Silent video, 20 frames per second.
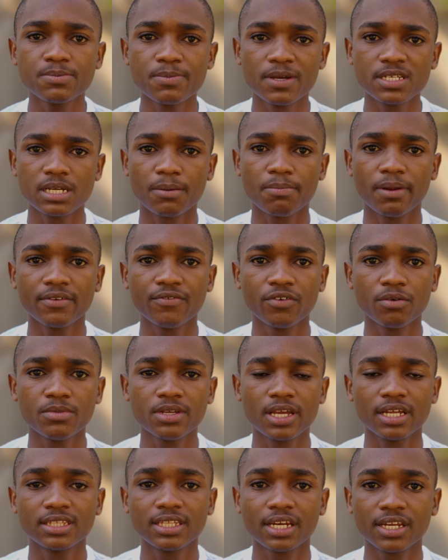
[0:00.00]
Match applied for
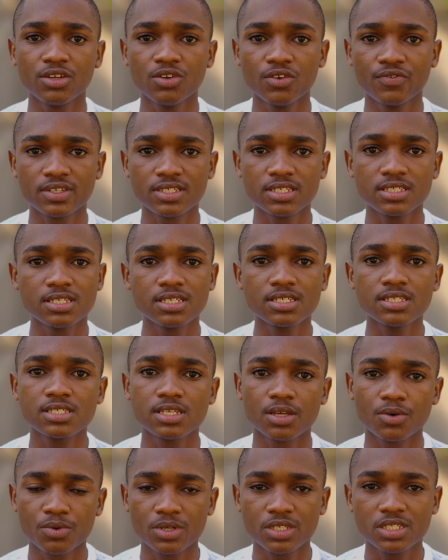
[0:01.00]
me at three
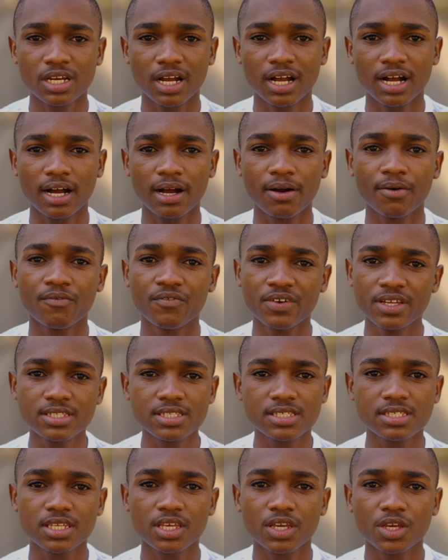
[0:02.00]
universities, which are
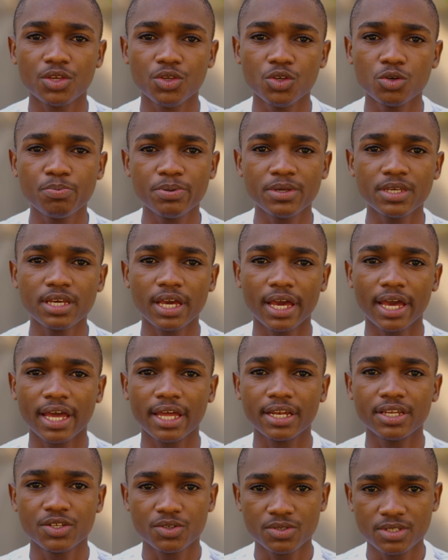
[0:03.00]
Wits, UP
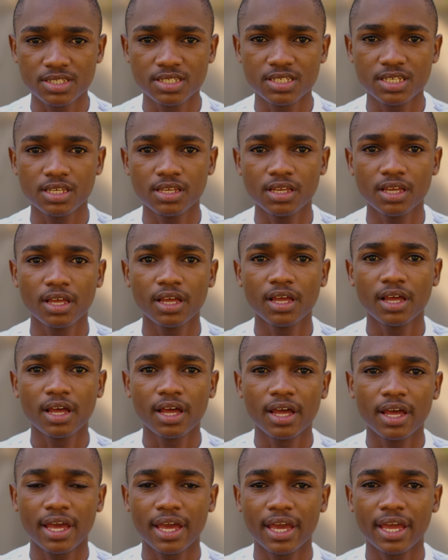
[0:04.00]
and UCT.
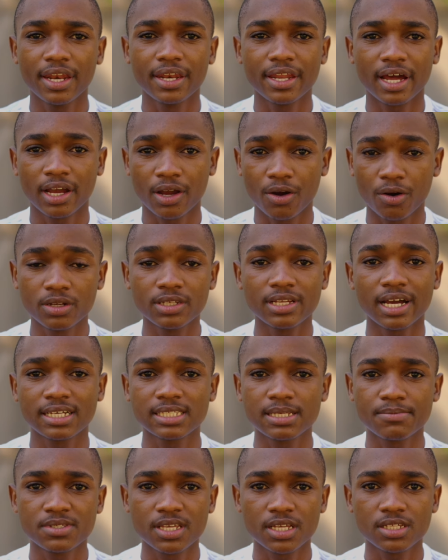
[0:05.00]
And I got
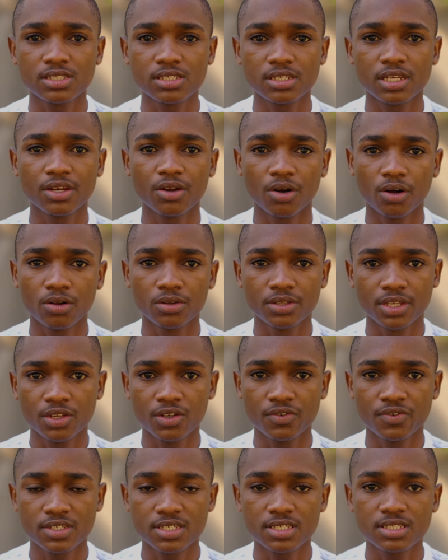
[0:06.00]
accepted in all the
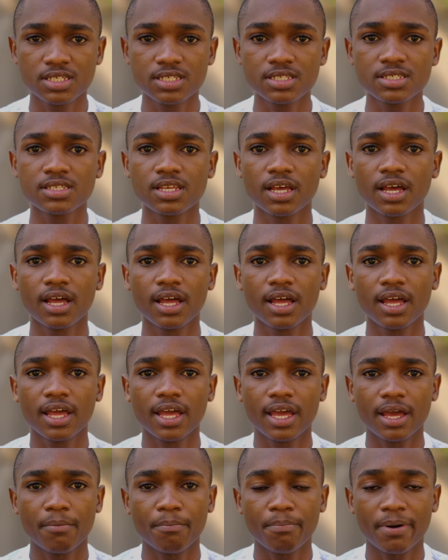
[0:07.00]
universities,
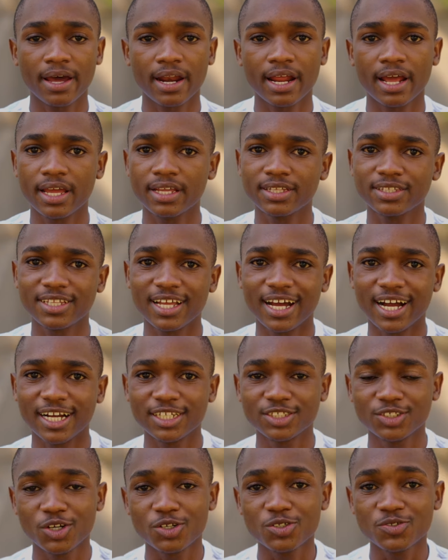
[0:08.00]
but
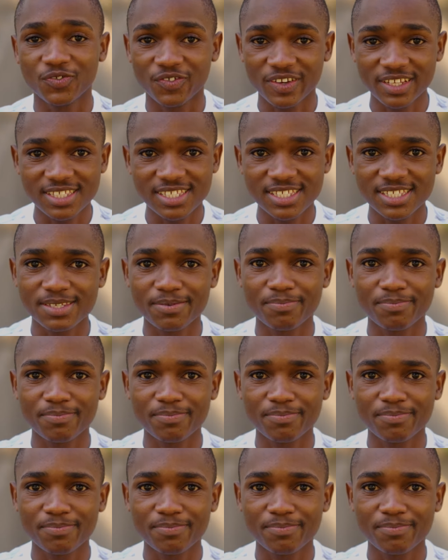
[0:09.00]
I chose Wits